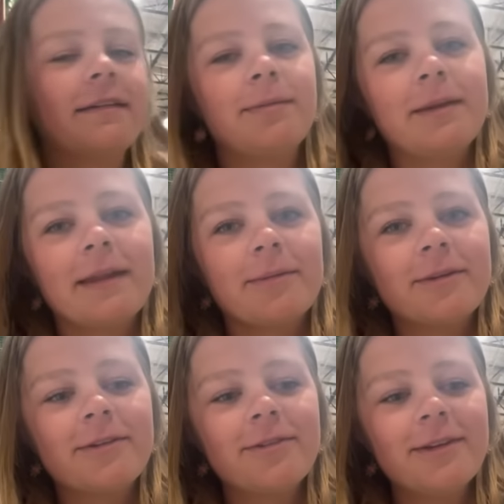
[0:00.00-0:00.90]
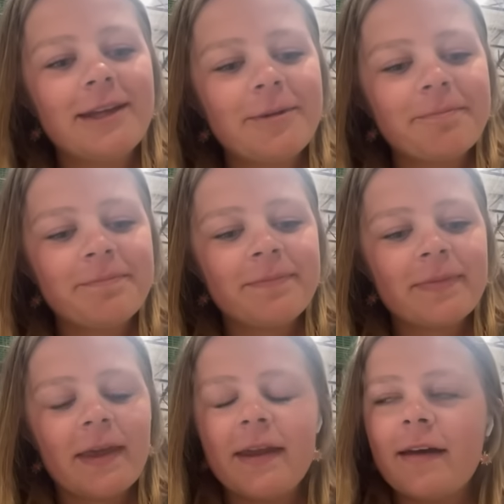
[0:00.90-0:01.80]
be labeled differently.
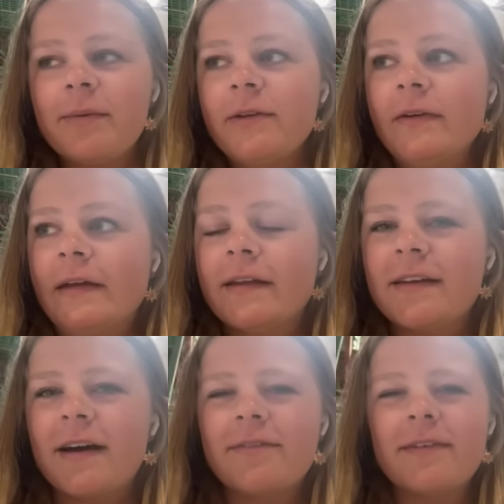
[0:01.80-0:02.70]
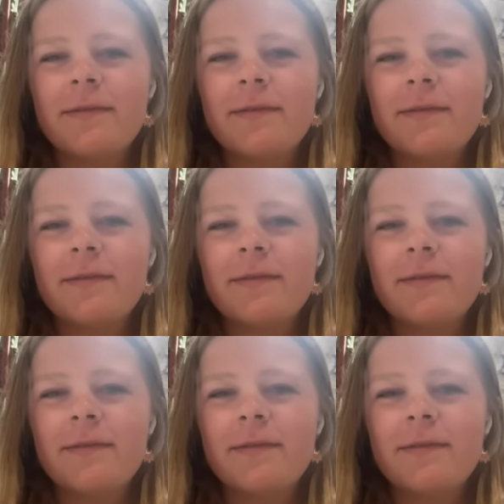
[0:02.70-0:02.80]
And I've been doing it at the office,